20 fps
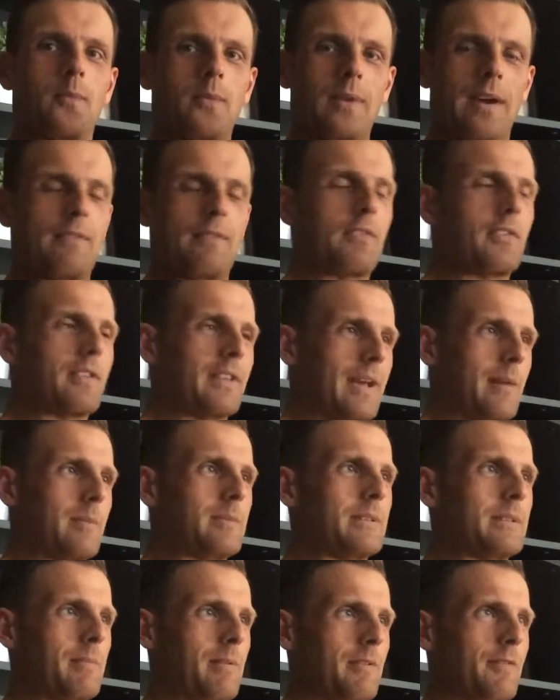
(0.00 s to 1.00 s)
Everything that I
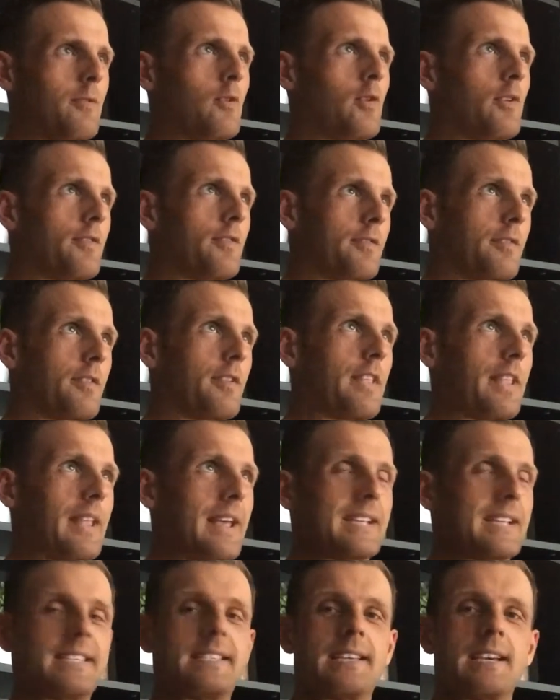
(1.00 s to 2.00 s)
was aiming for the
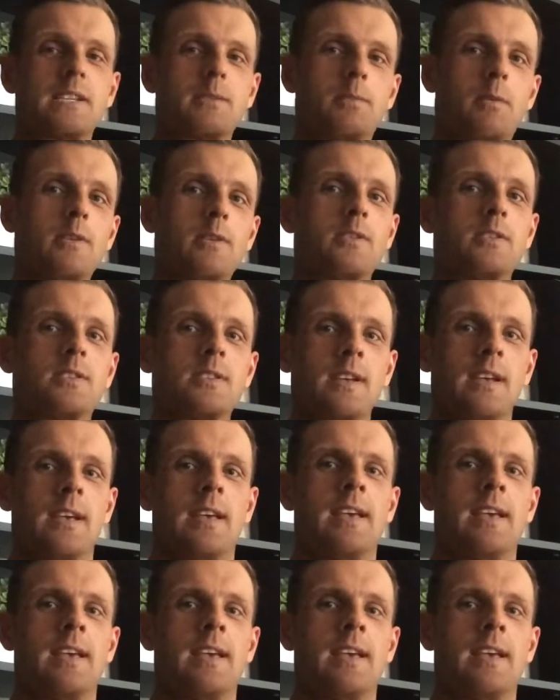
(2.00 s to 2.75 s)
last 6 months